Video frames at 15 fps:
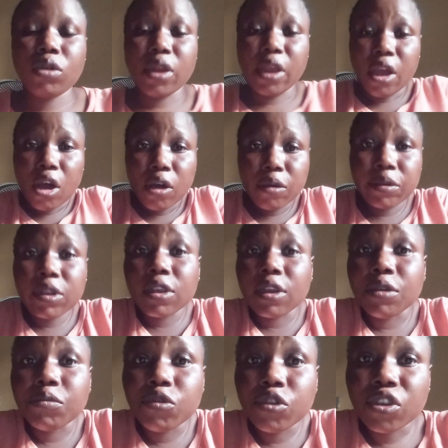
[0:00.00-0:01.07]
they helps
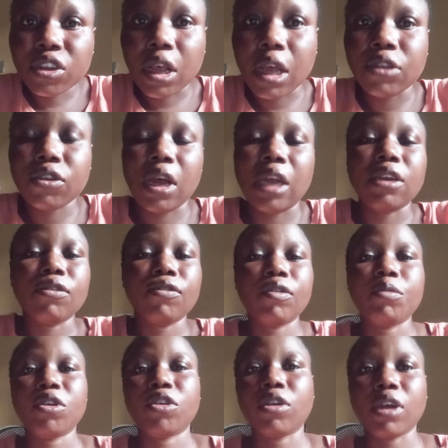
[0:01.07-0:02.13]
in research and
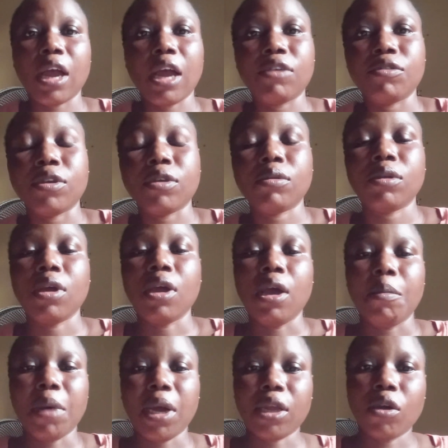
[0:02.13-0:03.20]
information gathering
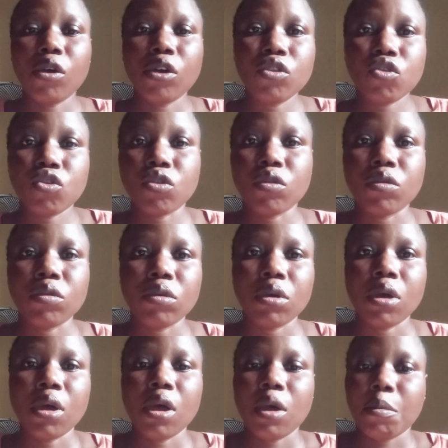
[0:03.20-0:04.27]
by going to
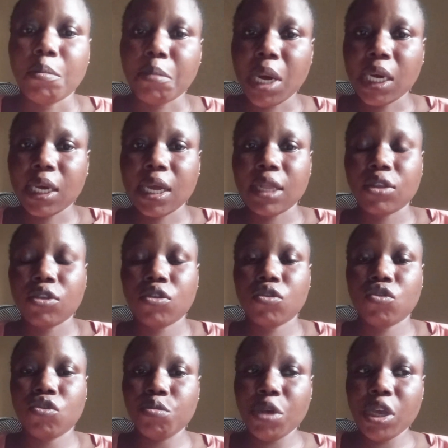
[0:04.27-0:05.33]
markets
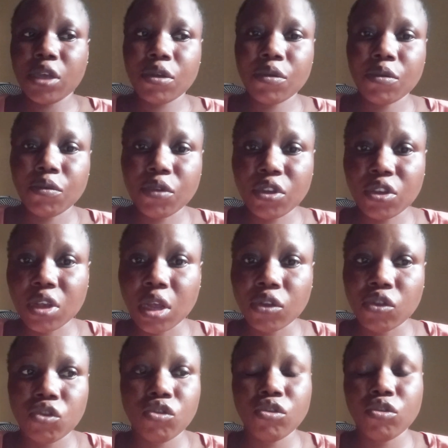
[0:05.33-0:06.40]
to make
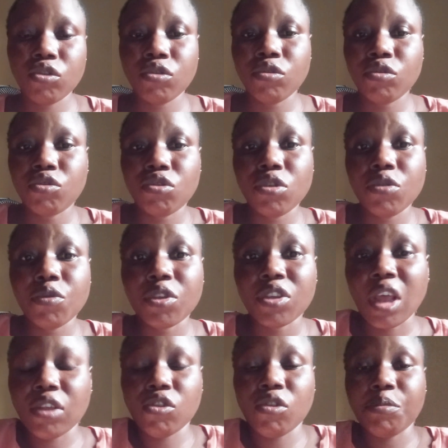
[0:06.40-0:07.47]
research to do
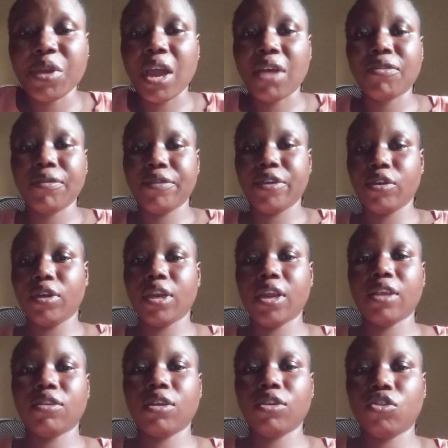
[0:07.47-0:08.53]
research on behalf of the
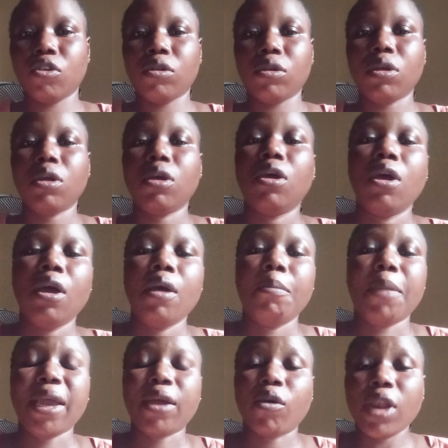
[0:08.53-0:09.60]
organization,
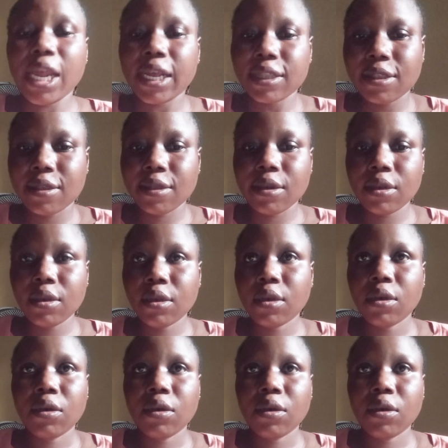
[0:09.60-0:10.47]
by collecting